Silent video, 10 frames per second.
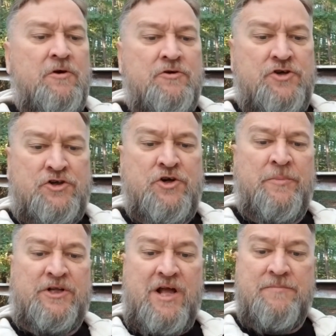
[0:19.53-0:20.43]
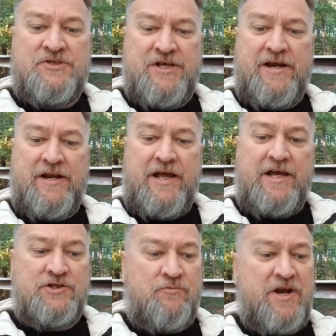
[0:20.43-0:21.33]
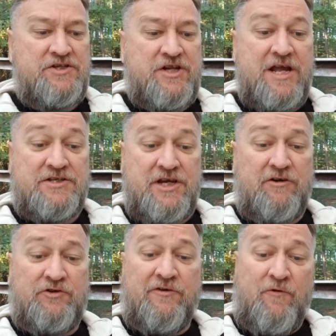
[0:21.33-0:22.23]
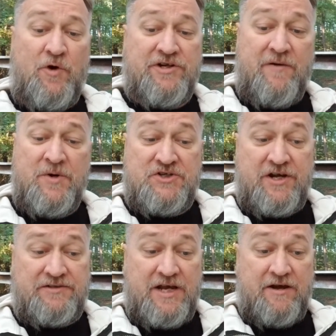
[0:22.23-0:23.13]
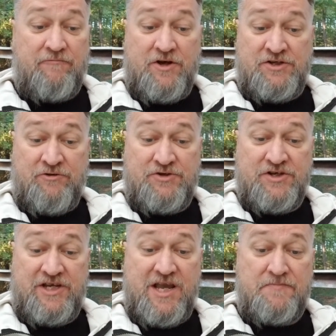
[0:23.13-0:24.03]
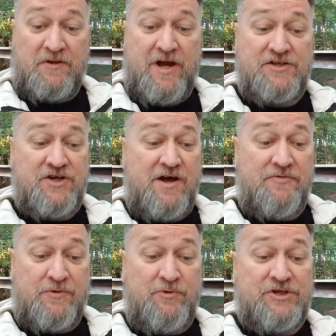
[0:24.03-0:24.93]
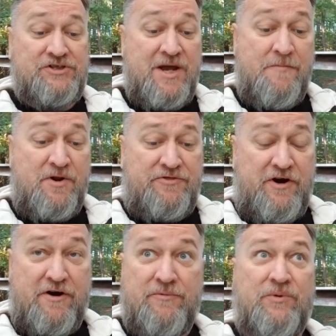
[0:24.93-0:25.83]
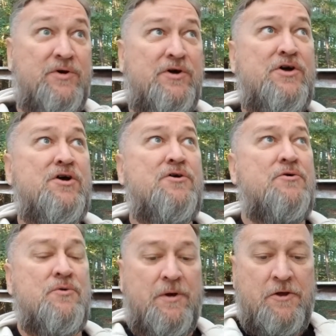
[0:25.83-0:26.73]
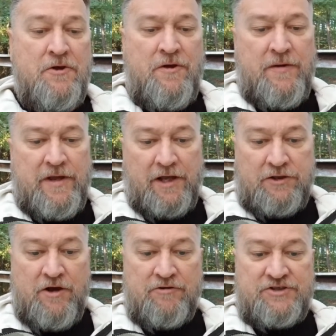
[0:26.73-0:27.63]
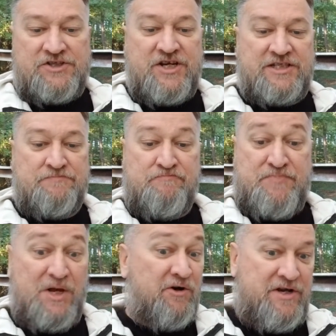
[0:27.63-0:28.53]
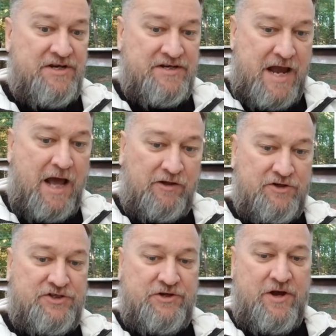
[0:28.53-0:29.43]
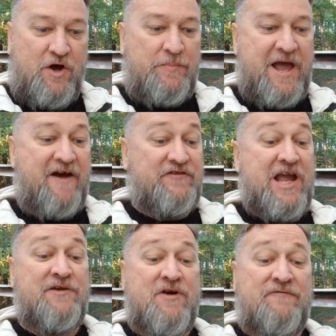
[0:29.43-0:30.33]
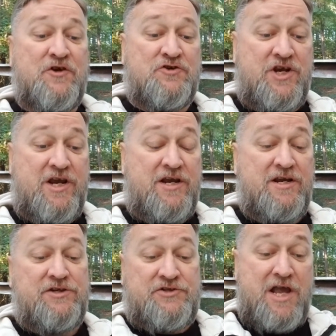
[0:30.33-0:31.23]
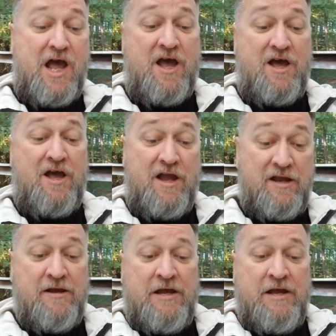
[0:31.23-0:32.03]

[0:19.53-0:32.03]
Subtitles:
Chuck Schumer claims Senate has reached a deal to avoid government shutdown. Resolution to keep the lights on through December 3rd. Woohoo! Includes a $6 billion to help Afghan refugees. Yay!